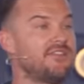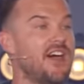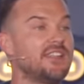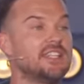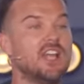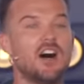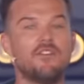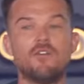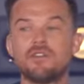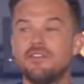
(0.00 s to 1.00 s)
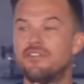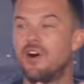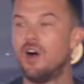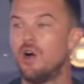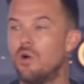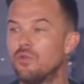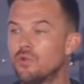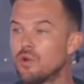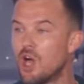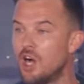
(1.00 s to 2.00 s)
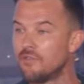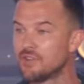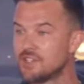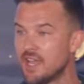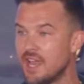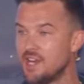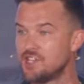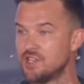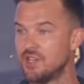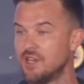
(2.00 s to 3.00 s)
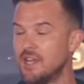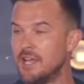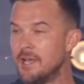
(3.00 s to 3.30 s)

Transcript: fell in love over the phone, through conversation.